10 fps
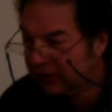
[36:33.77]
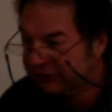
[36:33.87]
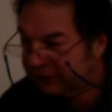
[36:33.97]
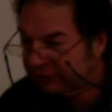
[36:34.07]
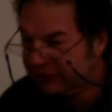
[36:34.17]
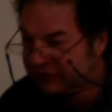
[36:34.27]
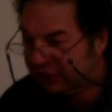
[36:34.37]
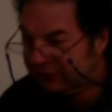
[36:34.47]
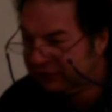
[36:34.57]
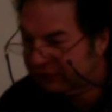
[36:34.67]
There is
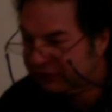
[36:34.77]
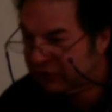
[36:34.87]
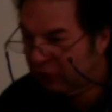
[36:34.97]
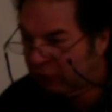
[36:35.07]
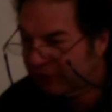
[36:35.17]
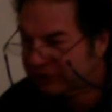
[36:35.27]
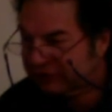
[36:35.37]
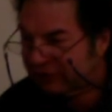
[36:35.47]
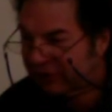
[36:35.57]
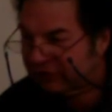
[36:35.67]
a whole bunch of
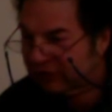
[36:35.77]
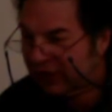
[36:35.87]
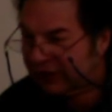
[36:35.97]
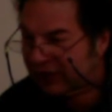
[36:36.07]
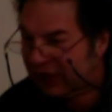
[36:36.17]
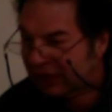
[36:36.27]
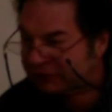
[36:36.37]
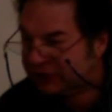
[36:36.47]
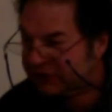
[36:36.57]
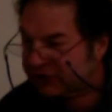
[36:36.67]
underlining options